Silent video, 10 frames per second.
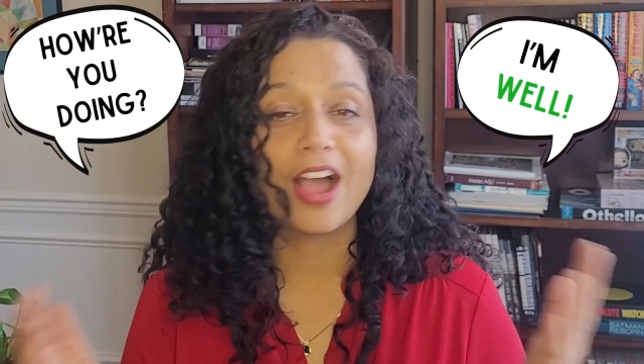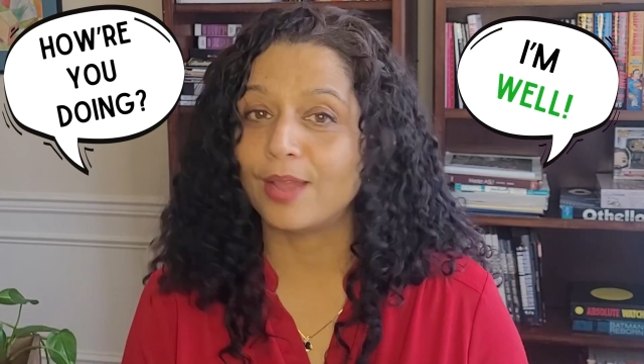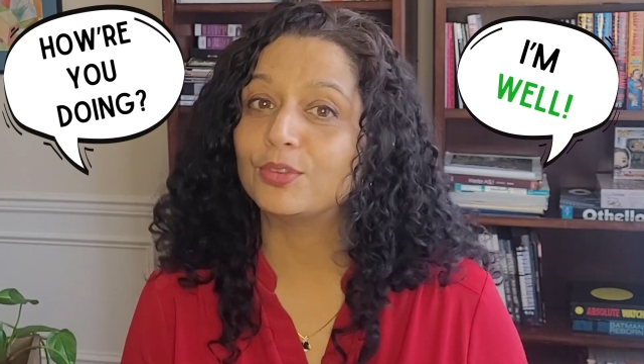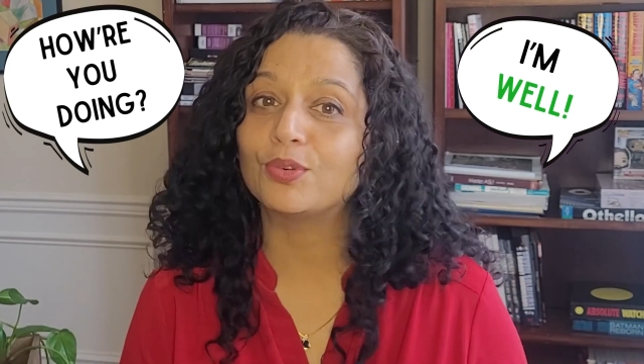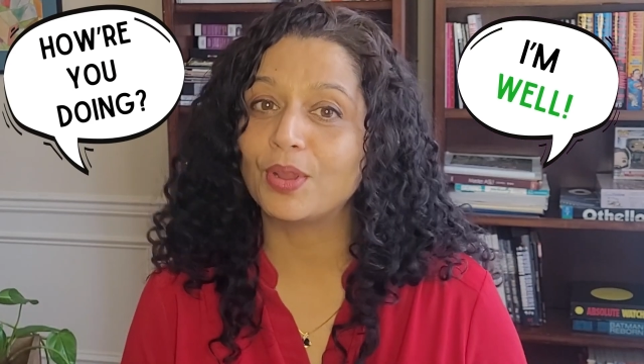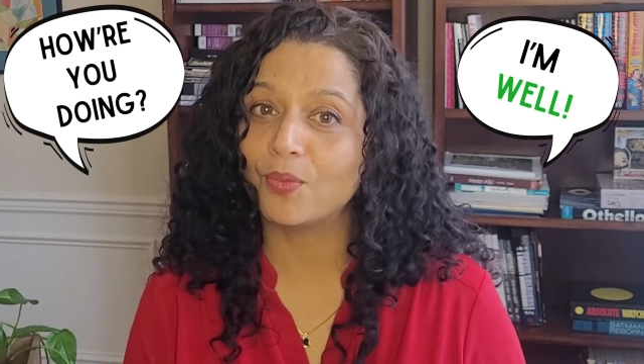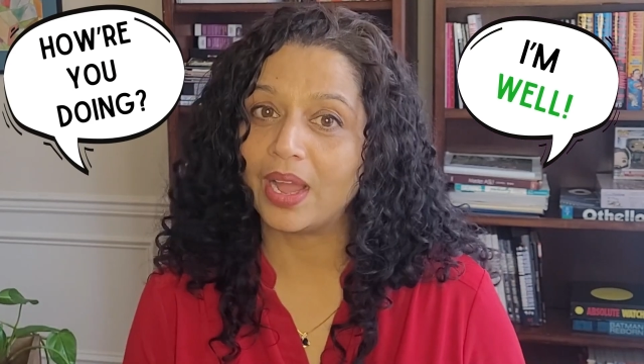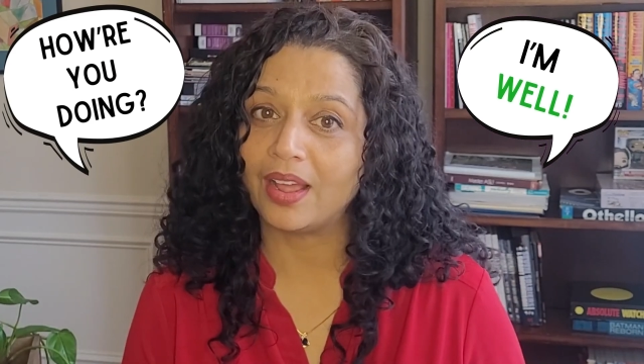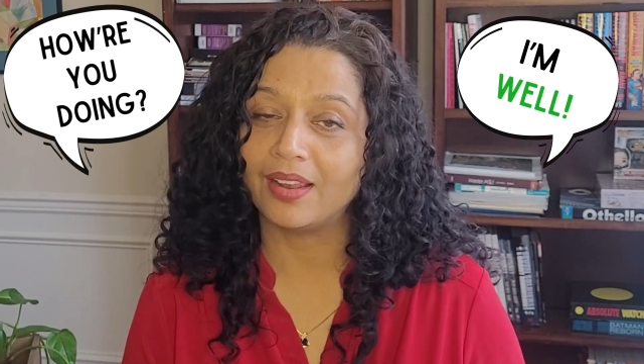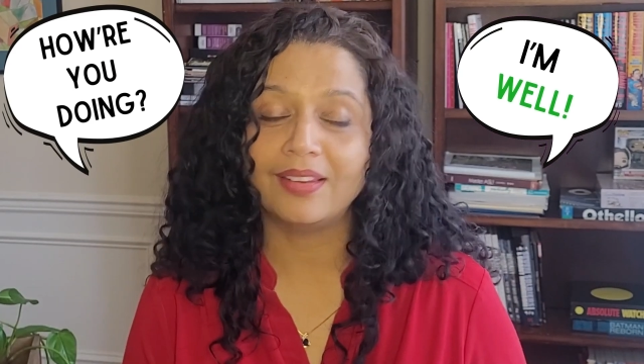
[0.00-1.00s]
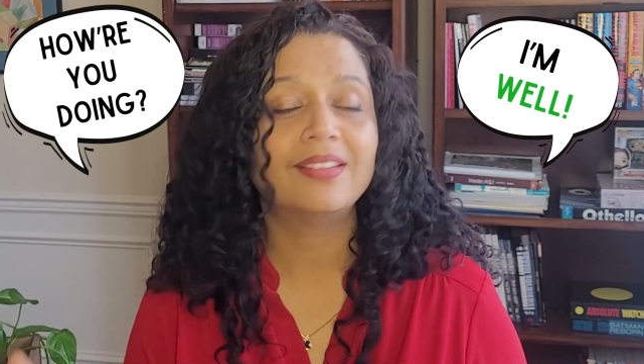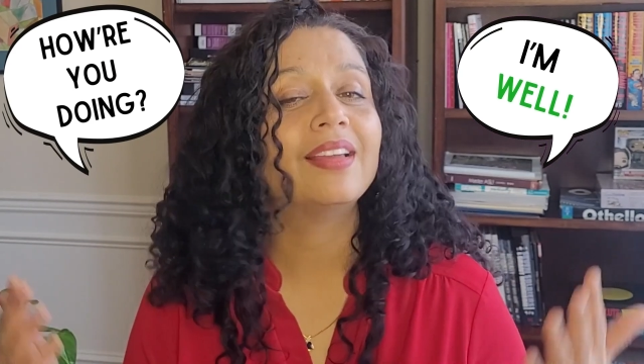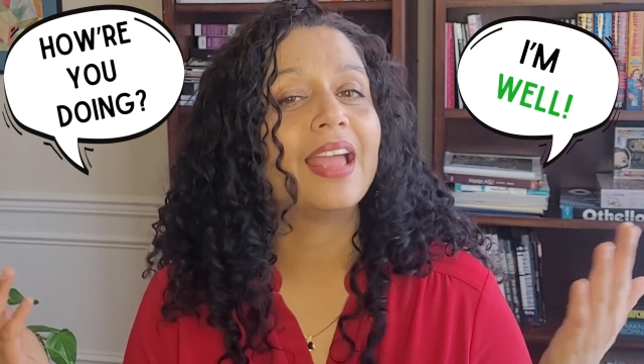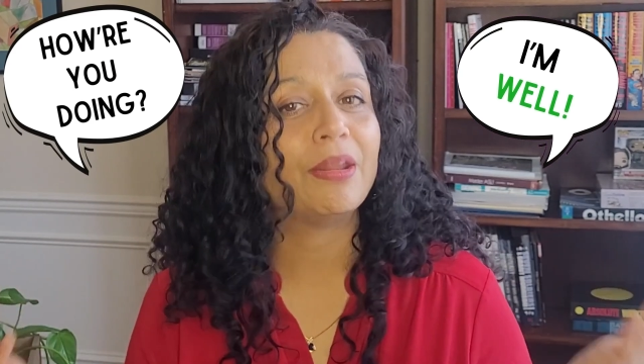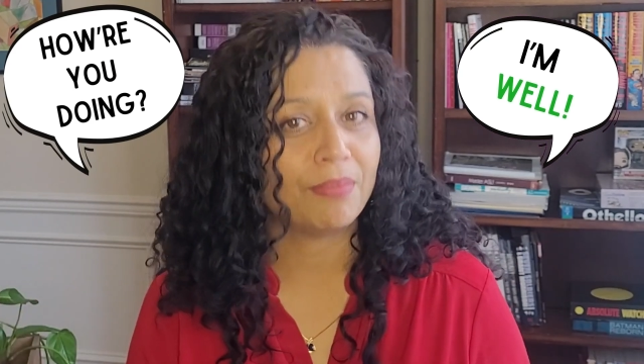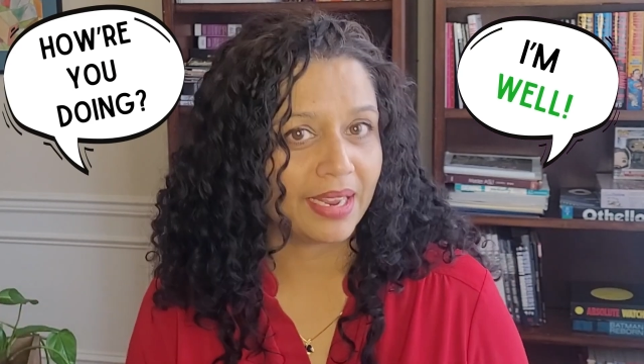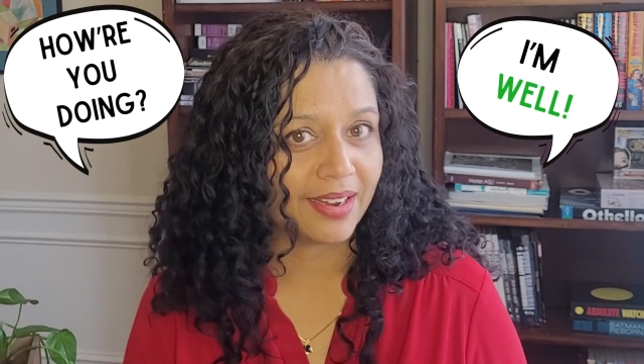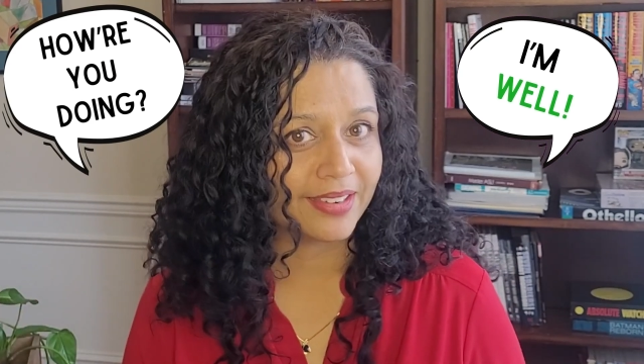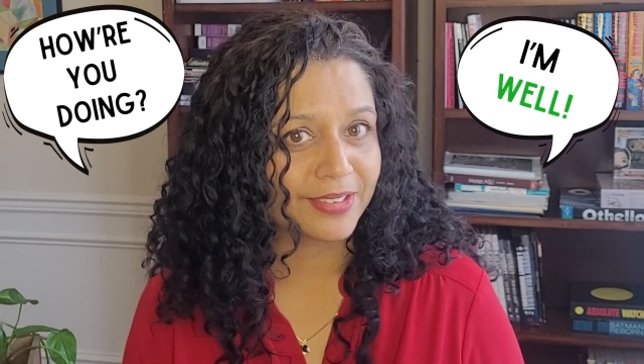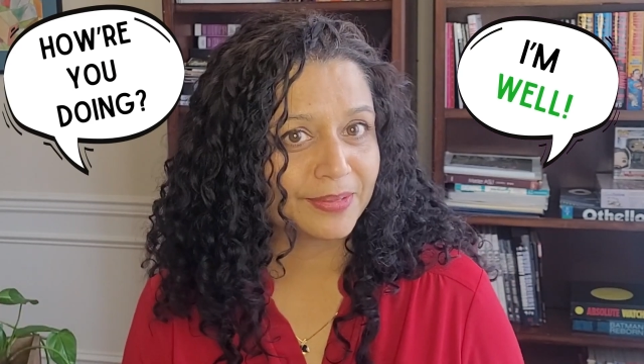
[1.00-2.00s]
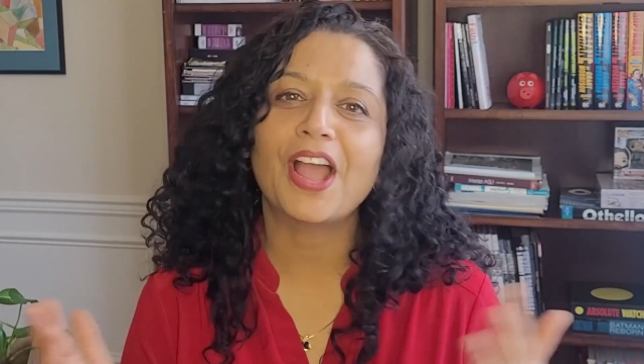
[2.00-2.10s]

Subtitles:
I'm doing well, and mean it.